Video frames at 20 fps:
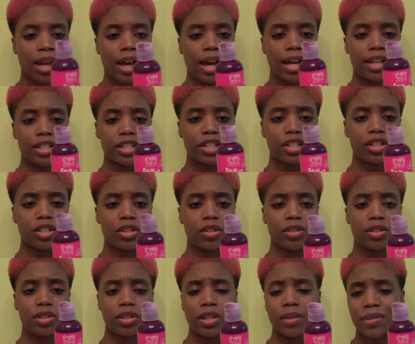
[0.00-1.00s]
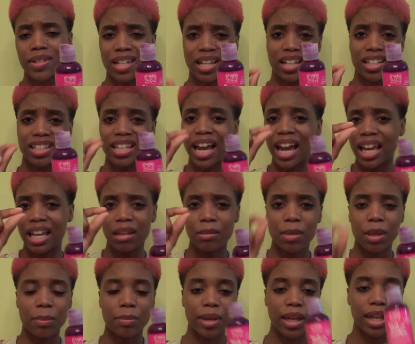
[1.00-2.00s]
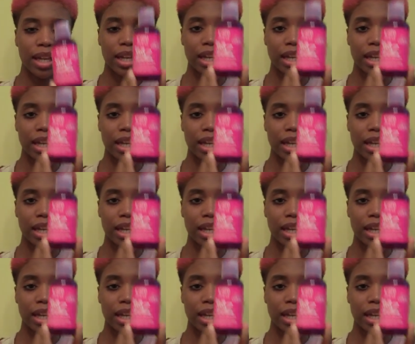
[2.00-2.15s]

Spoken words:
just used, there was like a tiny bit of pink